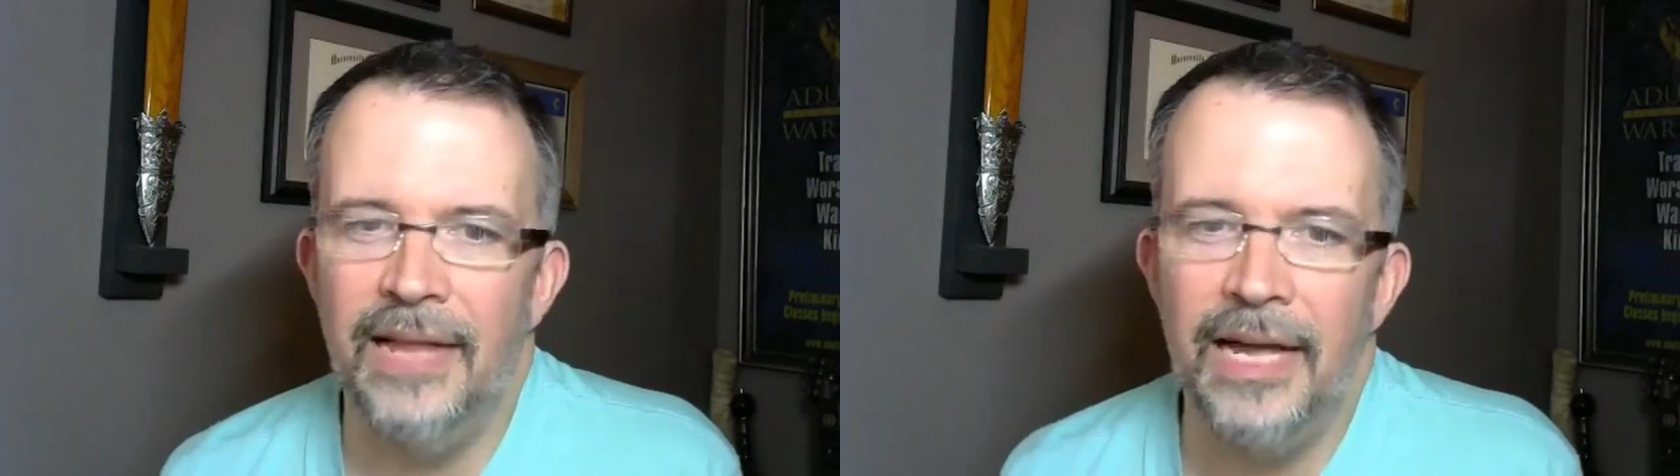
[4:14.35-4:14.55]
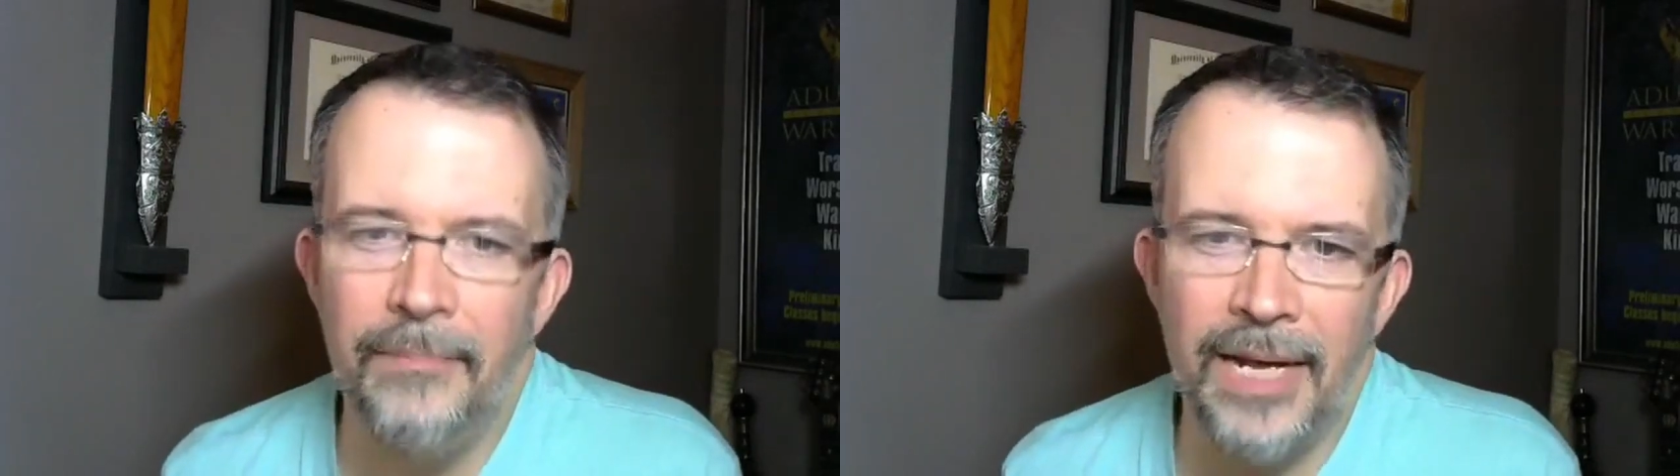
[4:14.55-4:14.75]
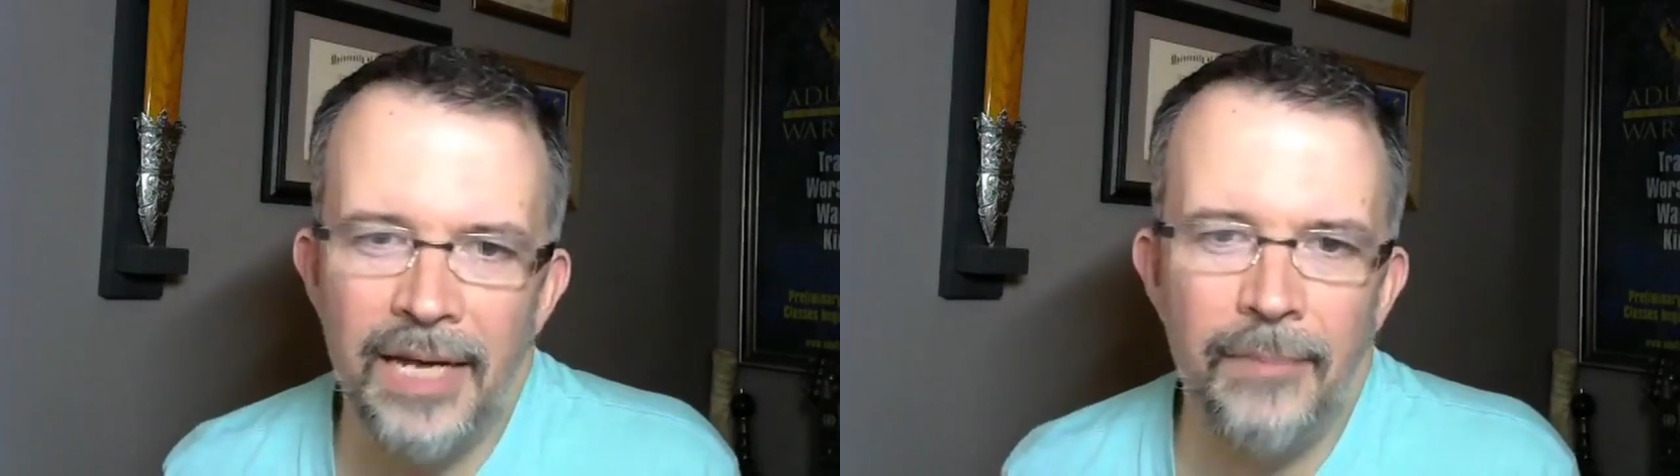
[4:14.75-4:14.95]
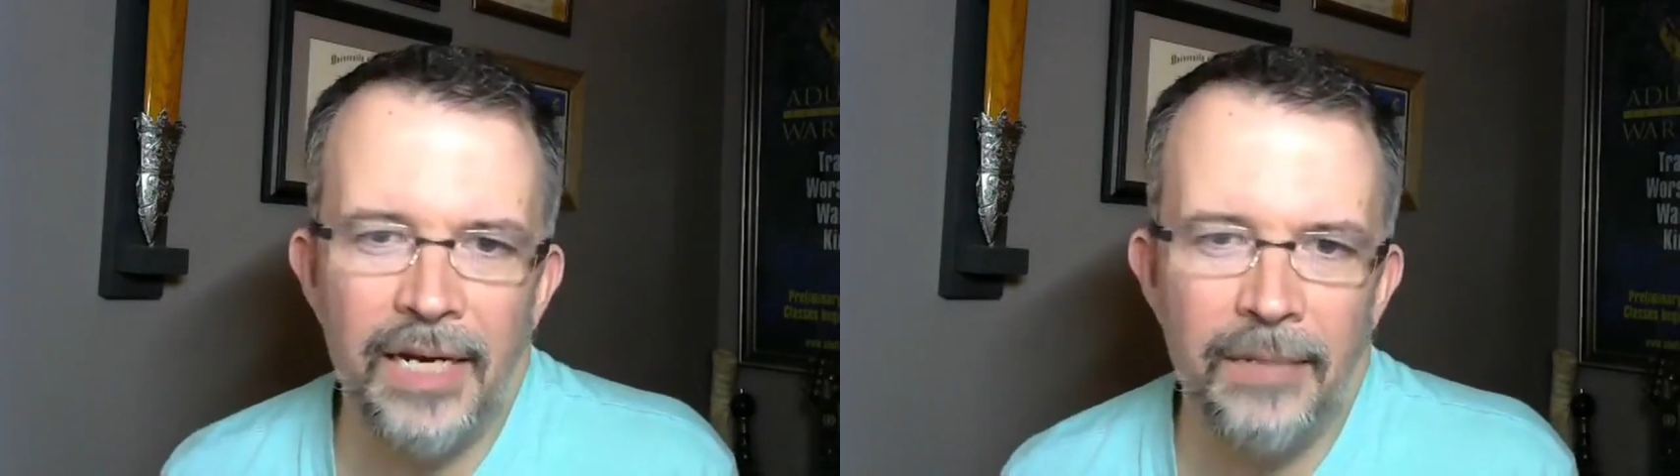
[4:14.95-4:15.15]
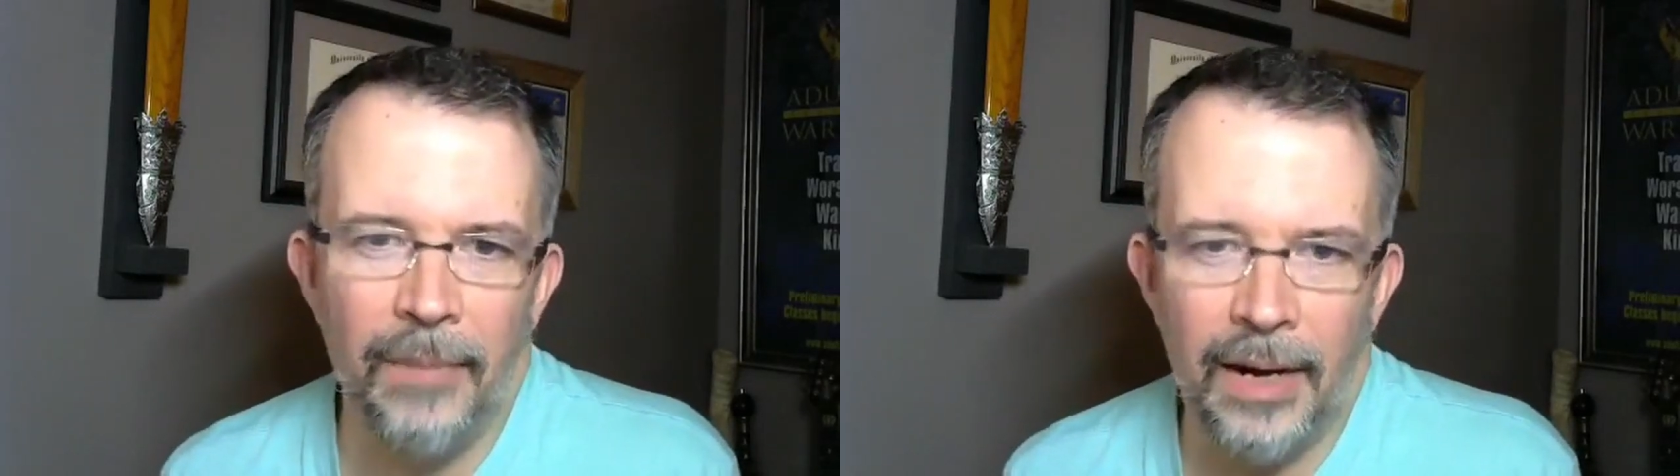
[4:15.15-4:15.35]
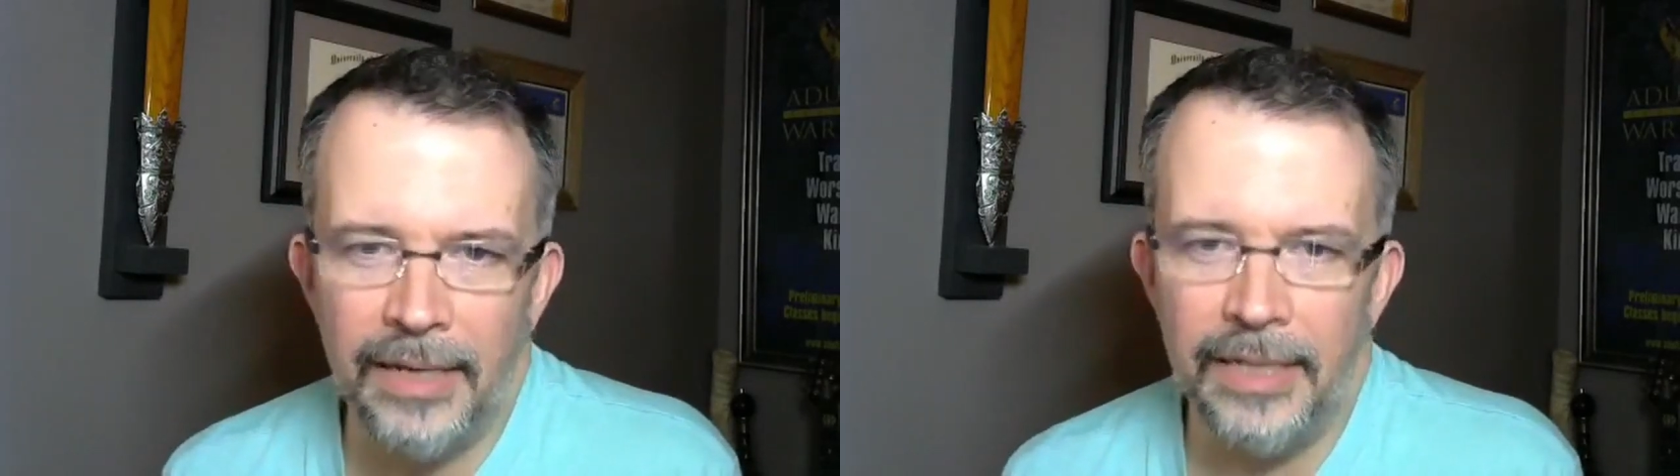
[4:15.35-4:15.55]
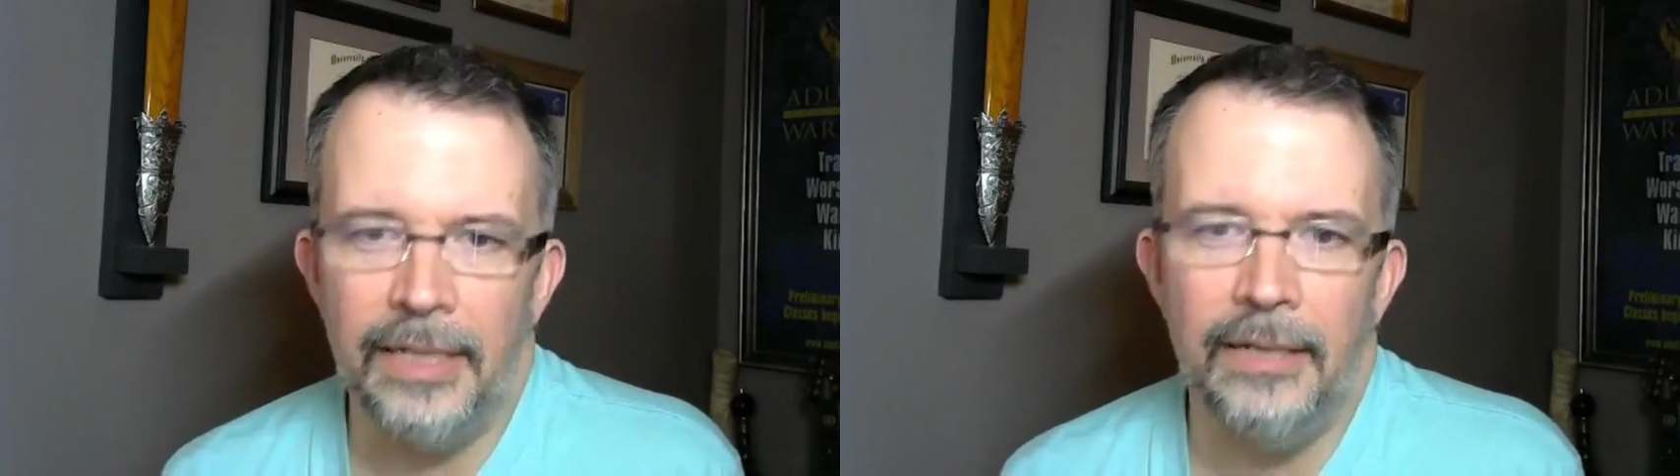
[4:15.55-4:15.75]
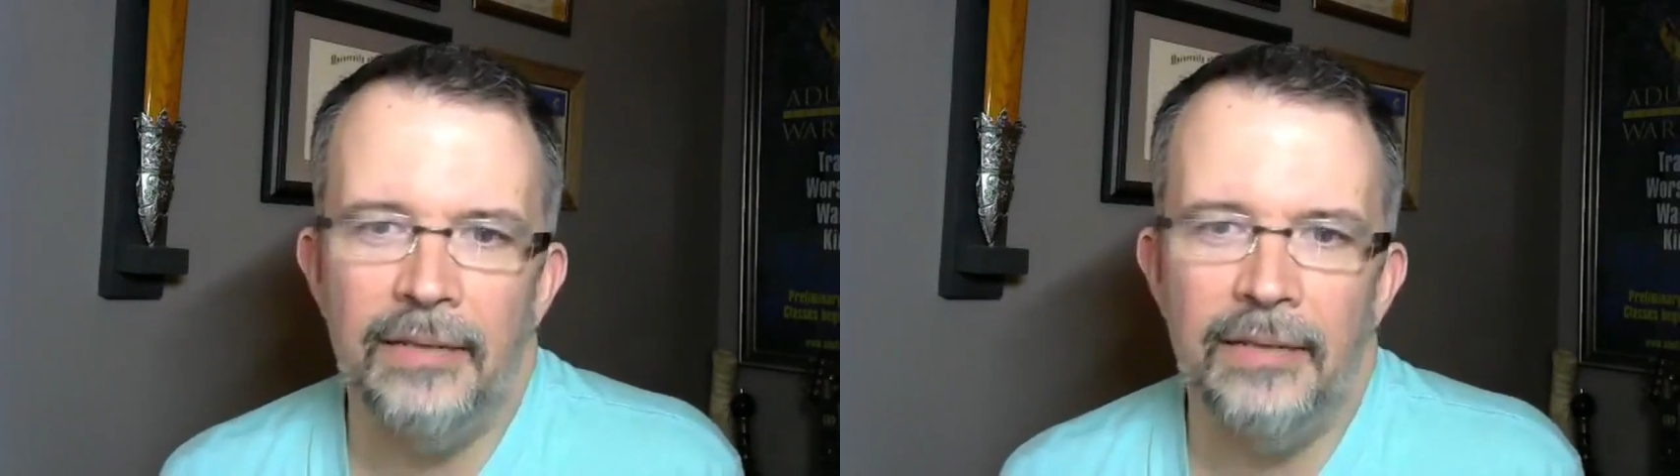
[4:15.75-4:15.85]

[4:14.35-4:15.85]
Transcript: that man-made body